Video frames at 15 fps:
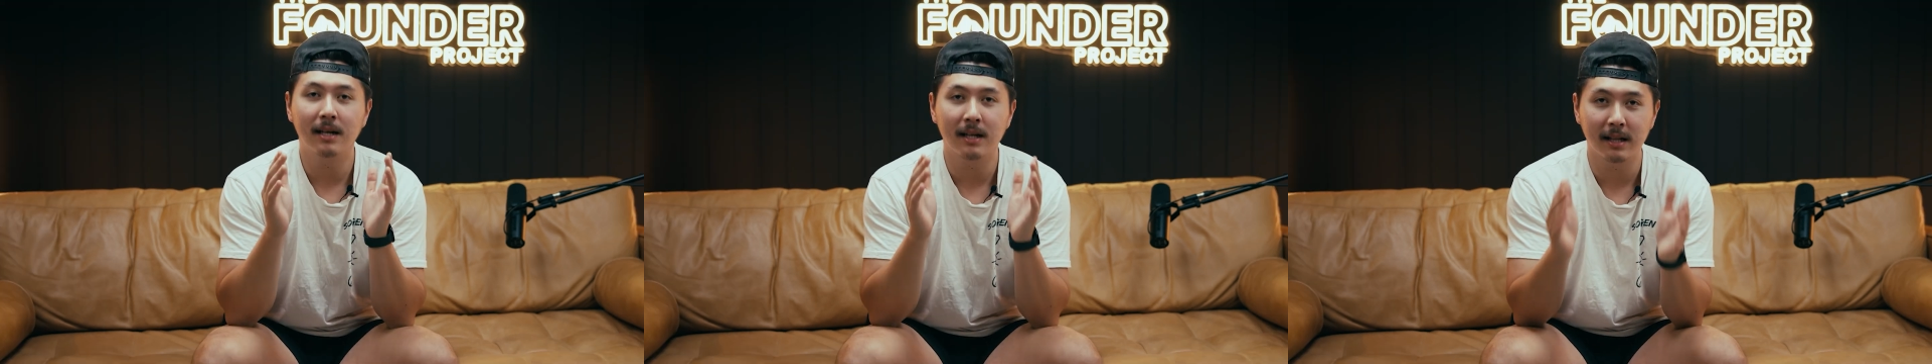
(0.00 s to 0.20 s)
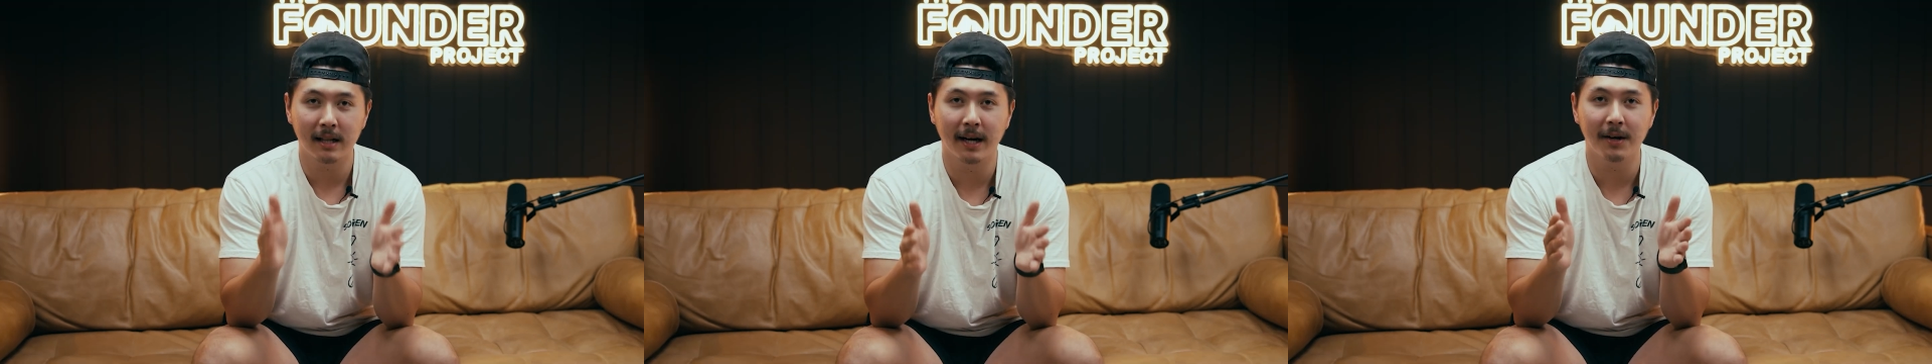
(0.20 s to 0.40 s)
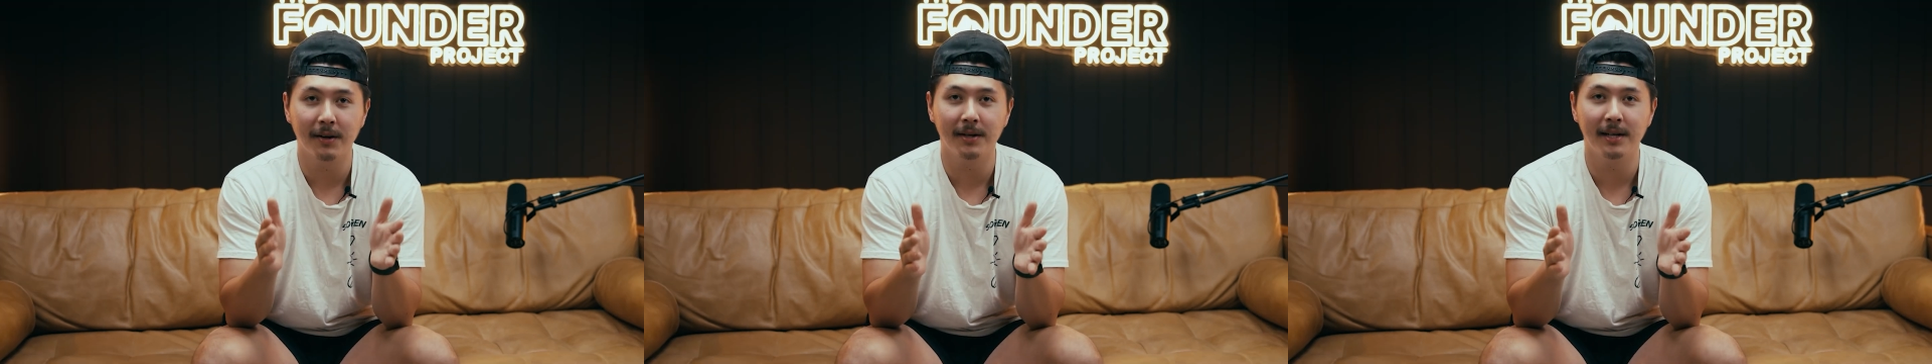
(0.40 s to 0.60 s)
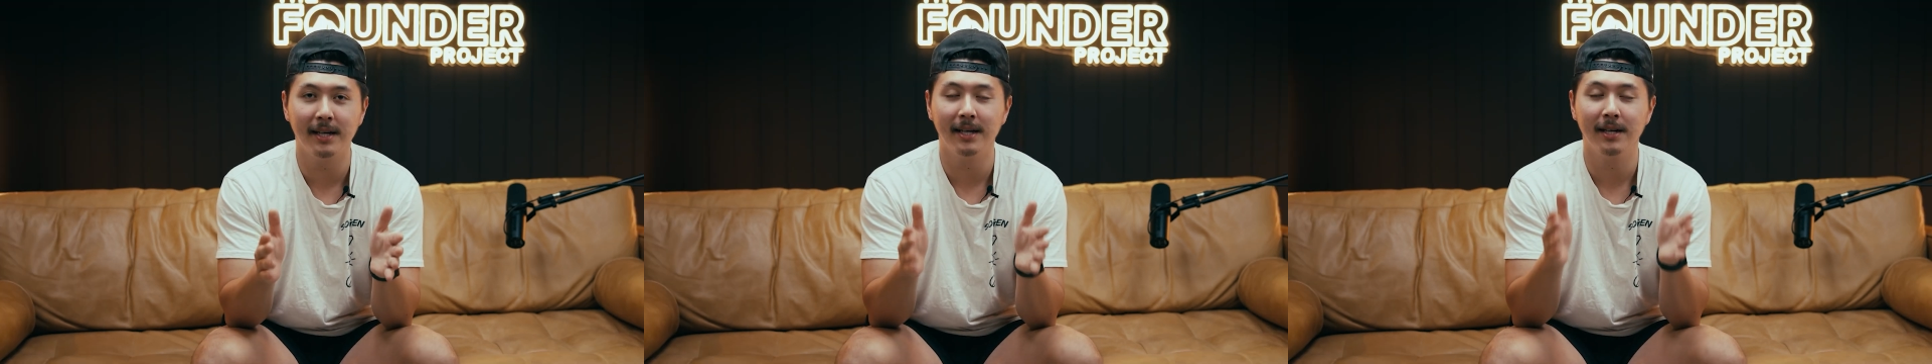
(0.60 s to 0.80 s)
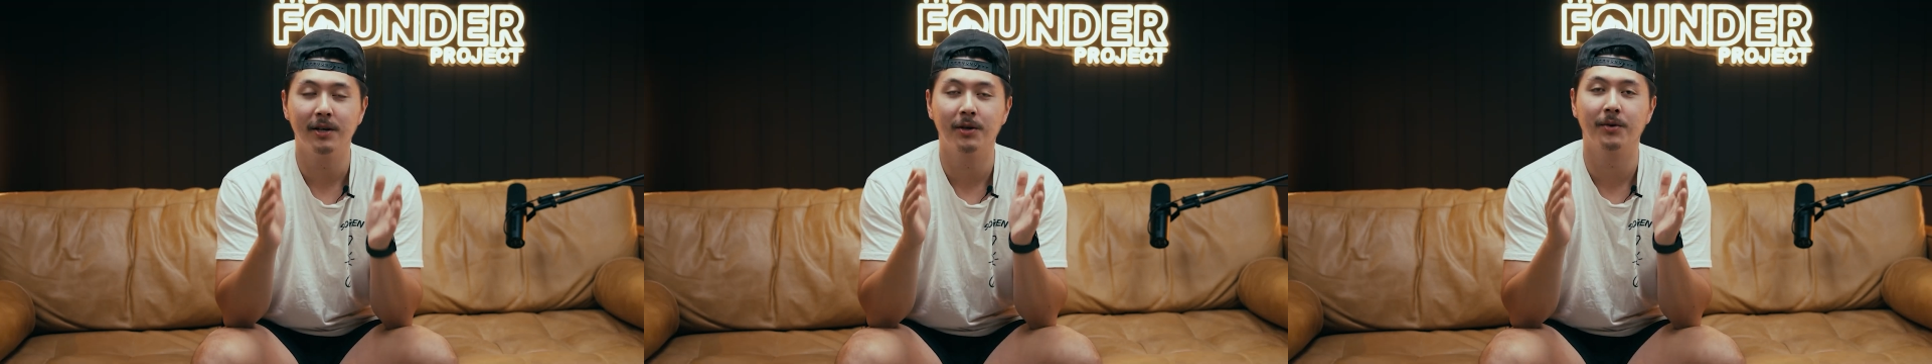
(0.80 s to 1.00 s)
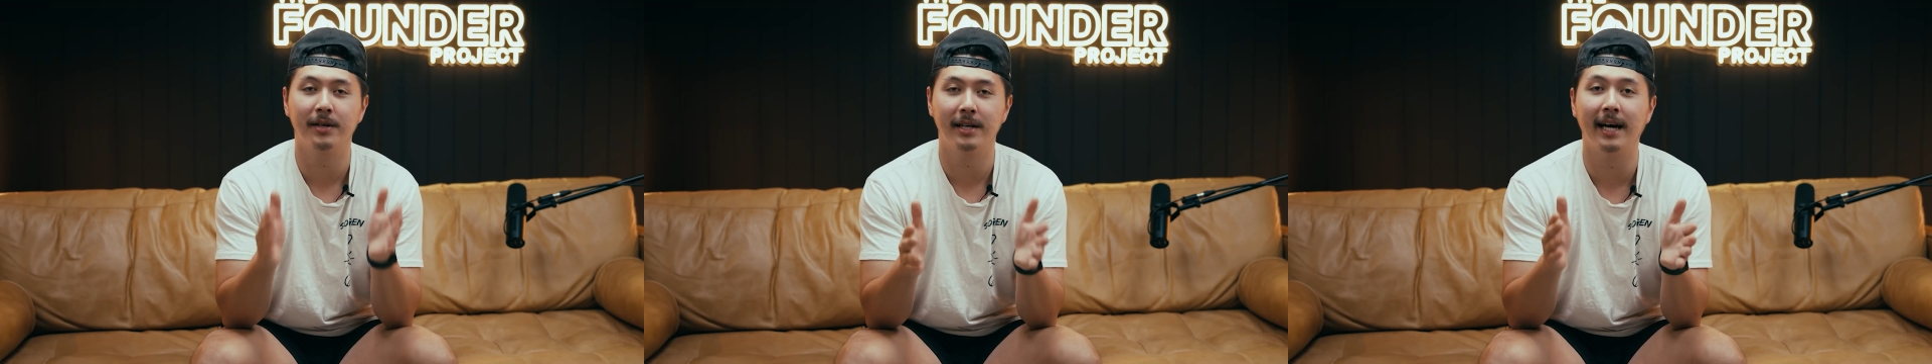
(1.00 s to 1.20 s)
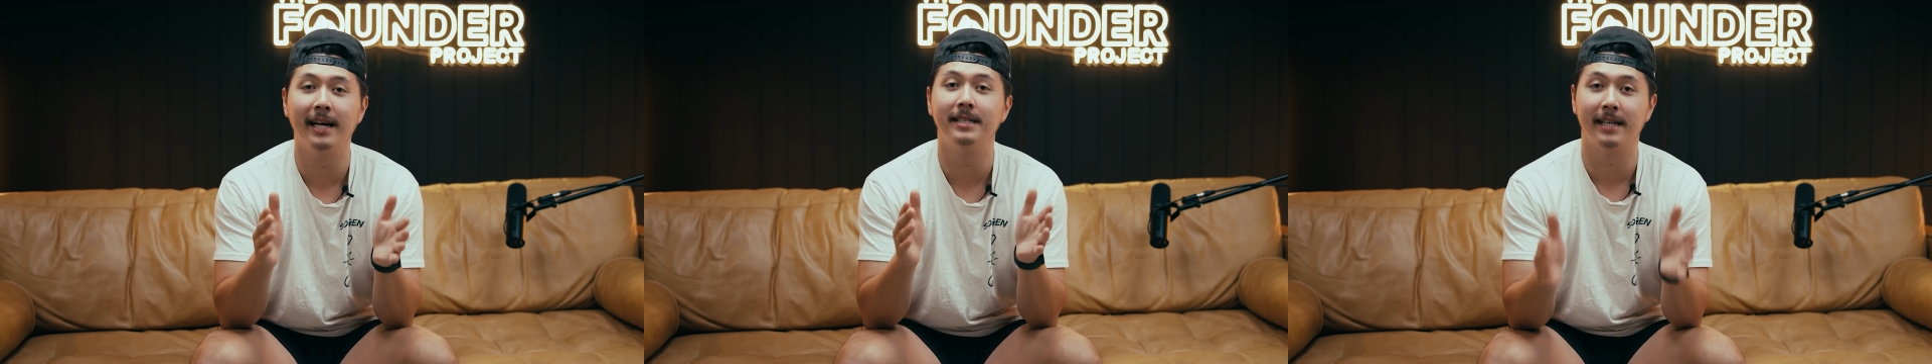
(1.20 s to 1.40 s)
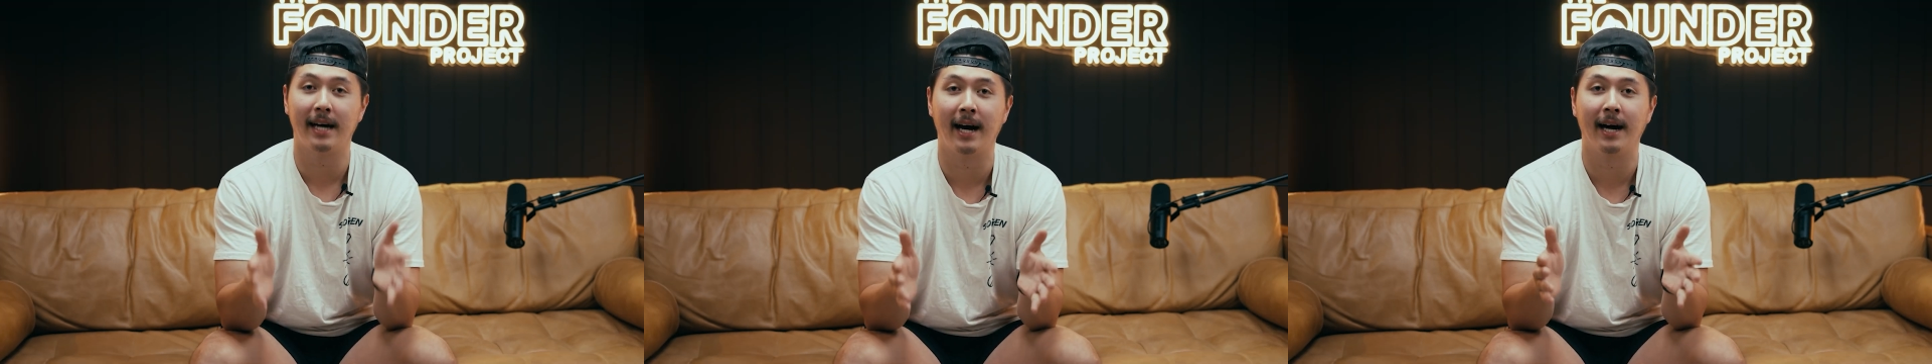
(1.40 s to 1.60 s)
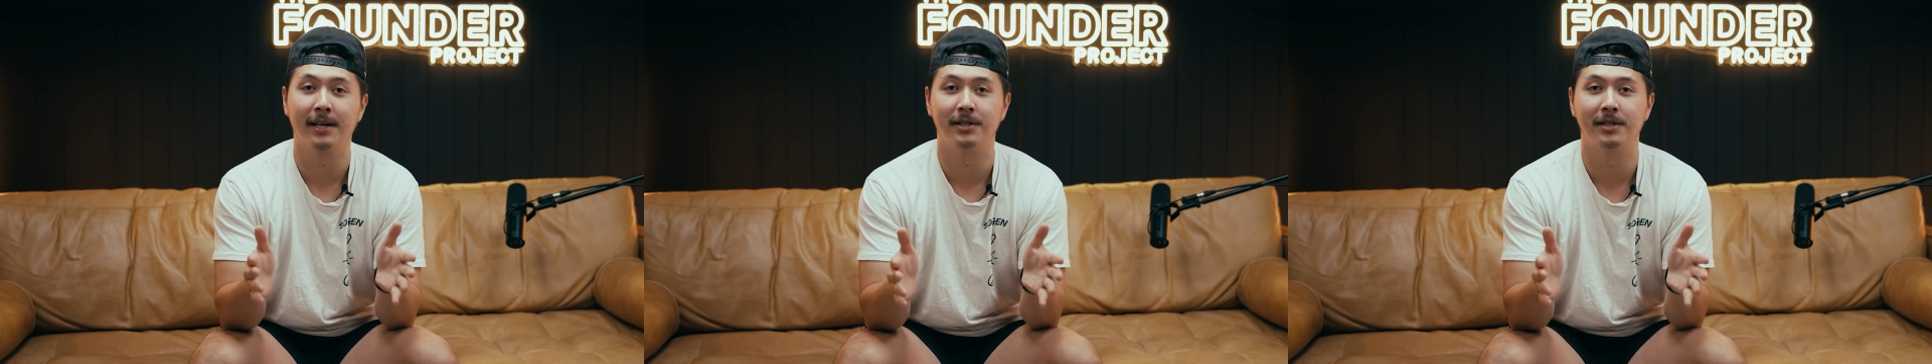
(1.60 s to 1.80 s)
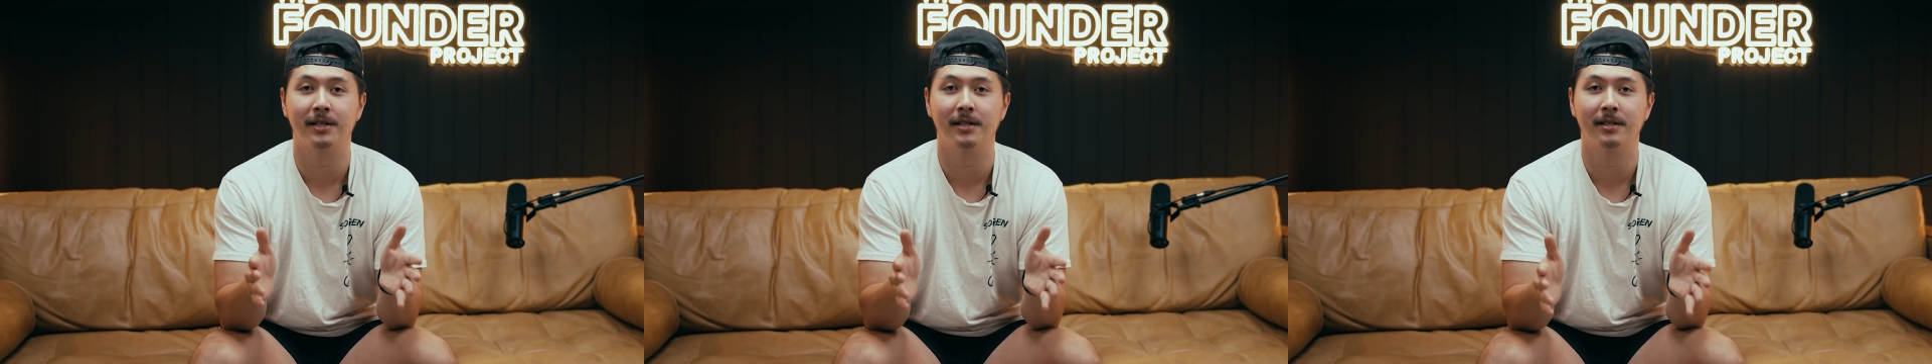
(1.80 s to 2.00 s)
Clarity creates
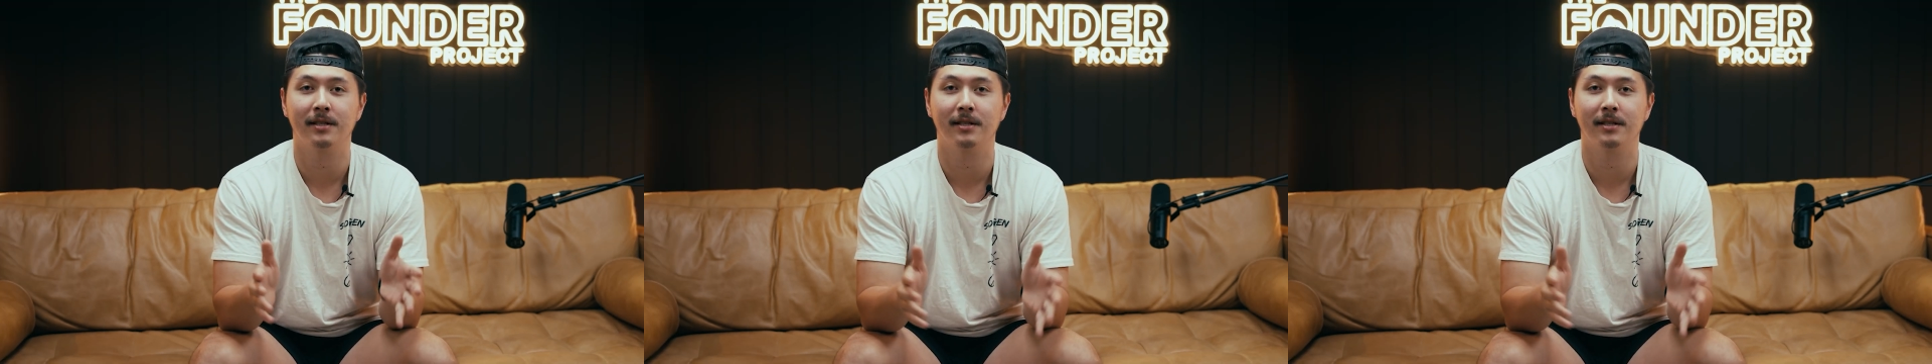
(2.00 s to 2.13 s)
action.